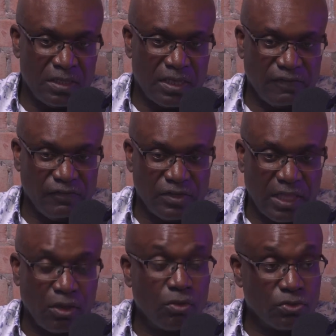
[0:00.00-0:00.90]

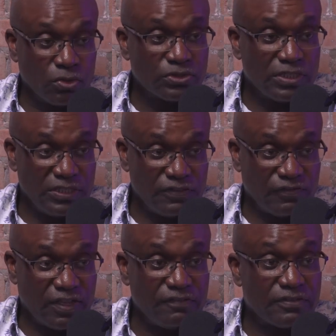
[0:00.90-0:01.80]
They hold on to these
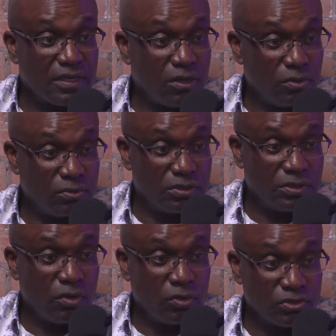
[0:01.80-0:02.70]
faiths, and they hold
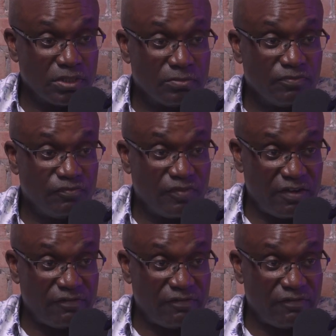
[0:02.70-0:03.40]
on to them very,